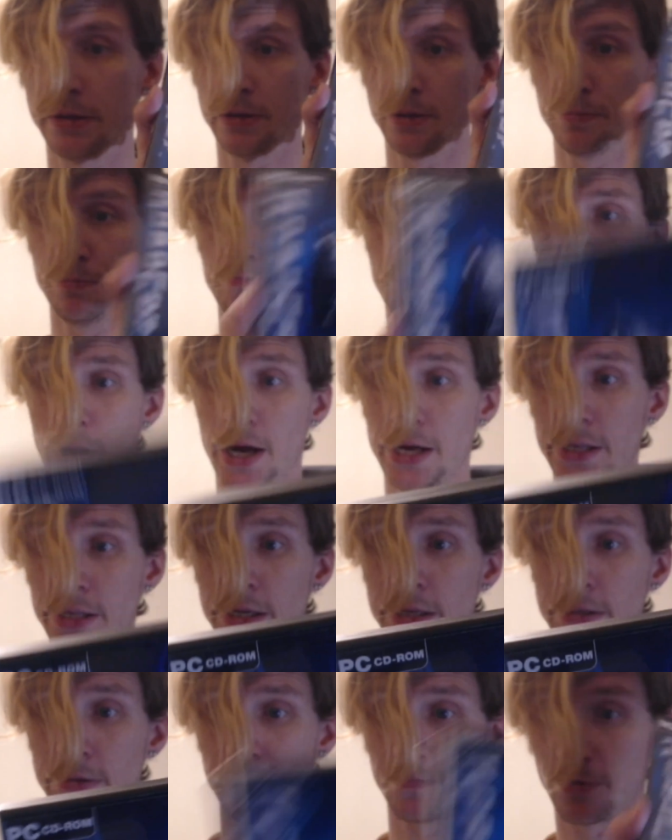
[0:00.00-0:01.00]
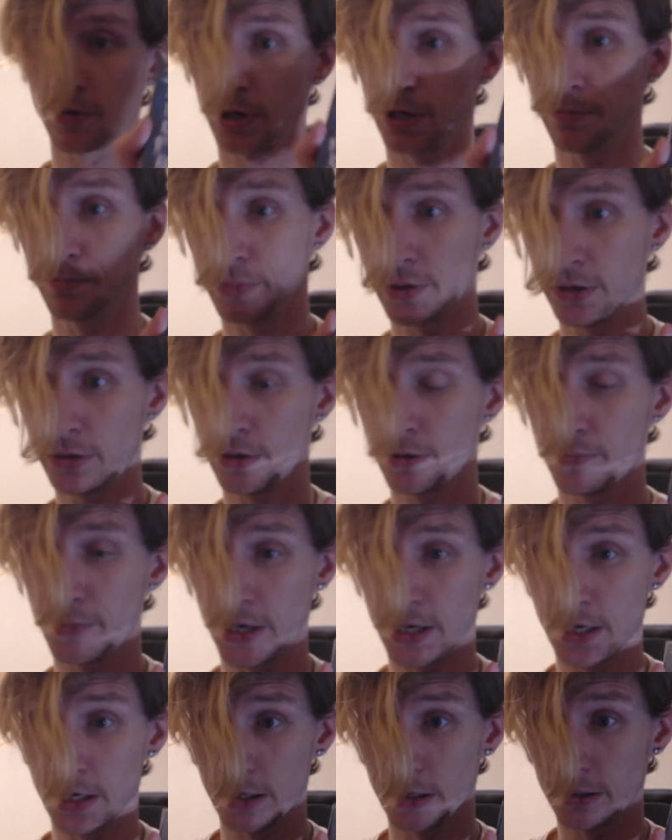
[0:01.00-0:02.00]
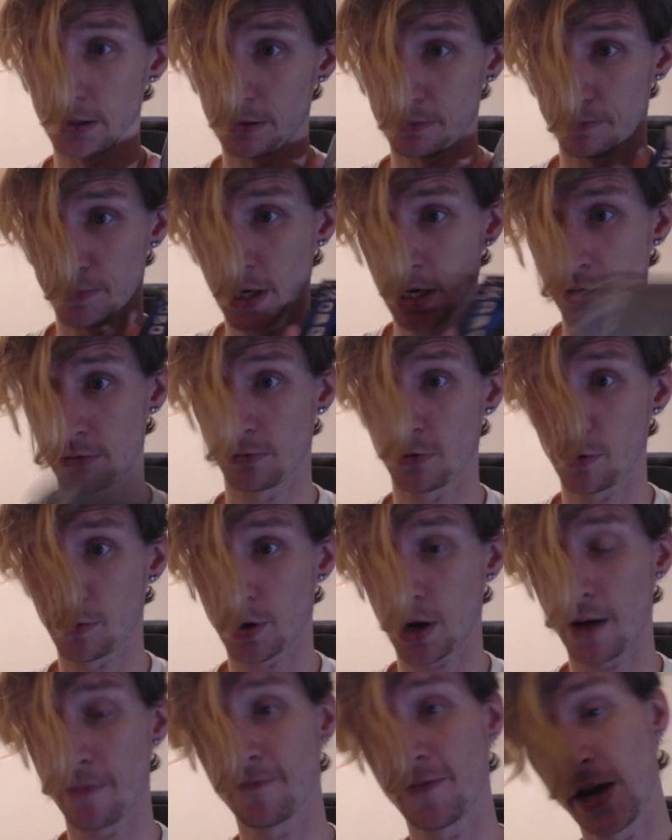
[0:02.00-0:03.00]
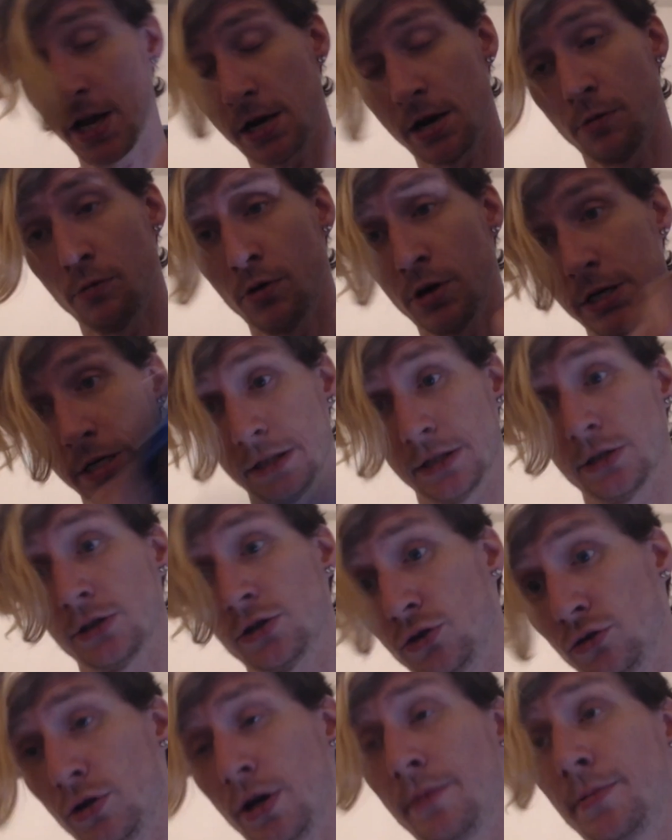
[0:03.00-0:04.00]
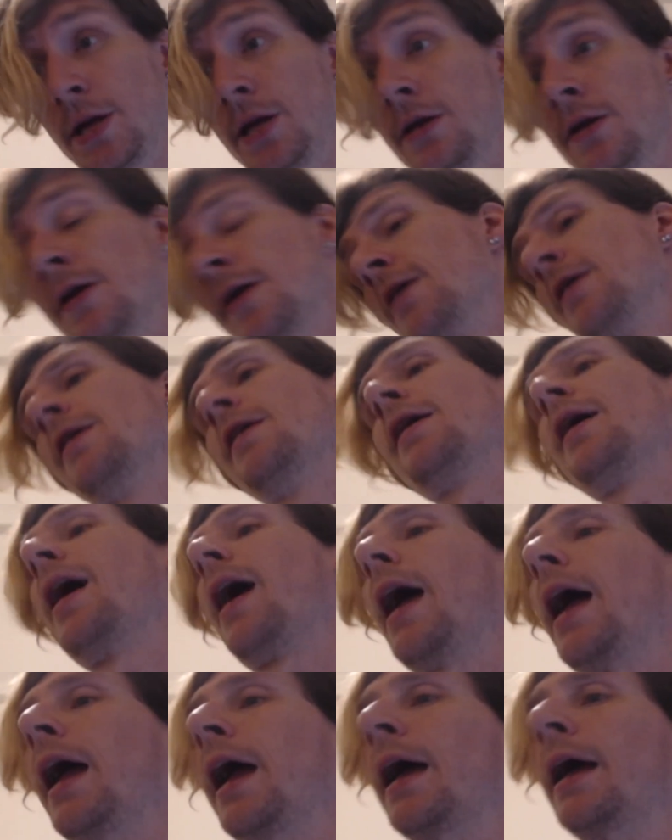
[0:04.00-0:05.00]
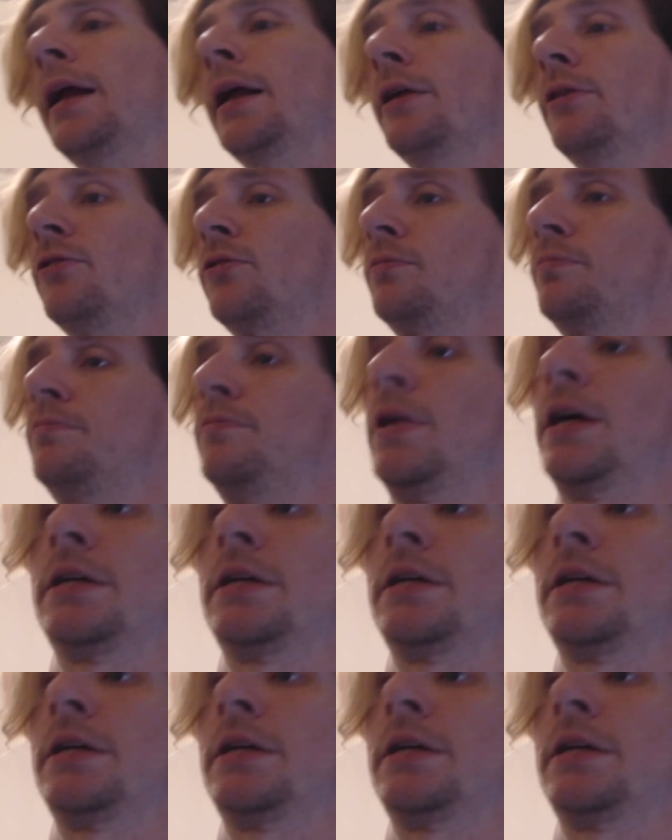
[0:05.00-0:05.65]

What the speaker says: to buy this for a computer because being a RoboCop fan, I wanted to stream it, and it's, like